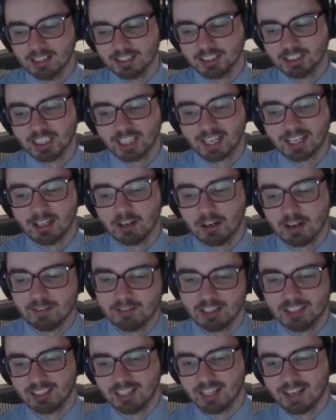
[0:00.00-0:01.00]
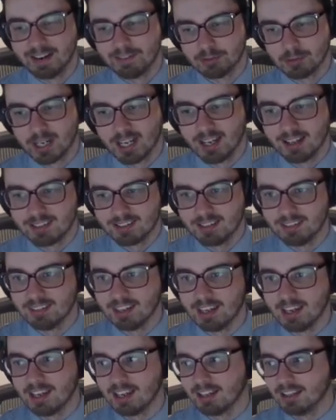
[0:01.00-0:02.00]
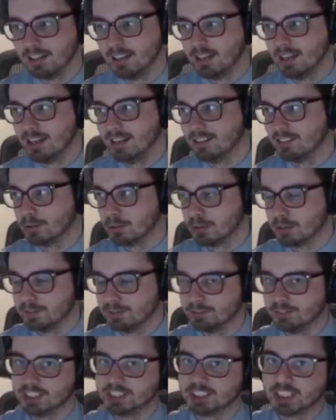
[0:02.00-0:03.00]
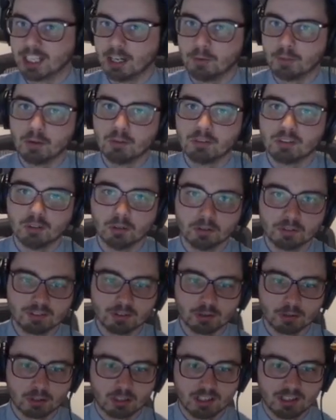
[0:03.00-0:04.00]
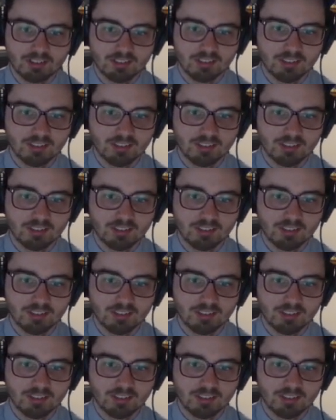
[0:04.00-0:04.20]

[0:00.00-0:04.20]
checking out everything that everyone has to say, and sort of fleshing out those whole stories.